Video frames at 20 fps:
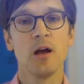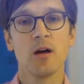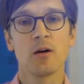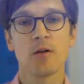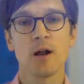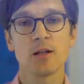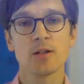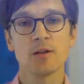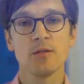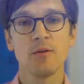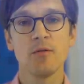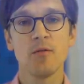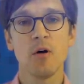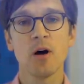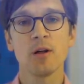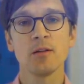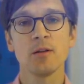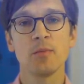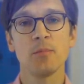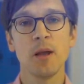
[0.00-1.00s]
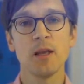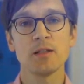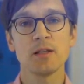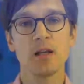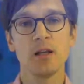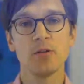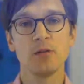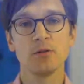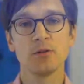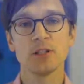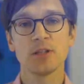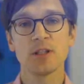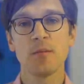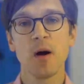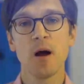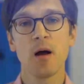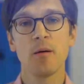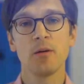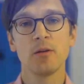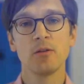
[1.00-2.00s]
Right, so we want basically to
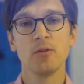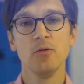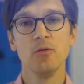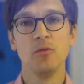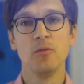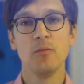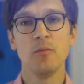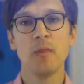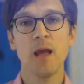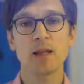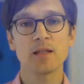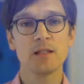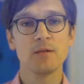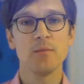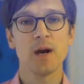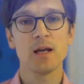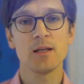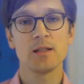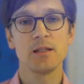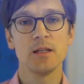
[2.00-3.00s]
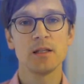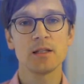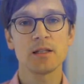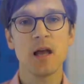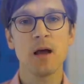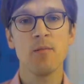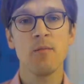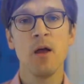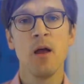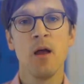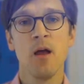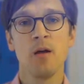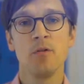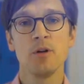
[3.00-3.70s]
sum out, to maximize this sum,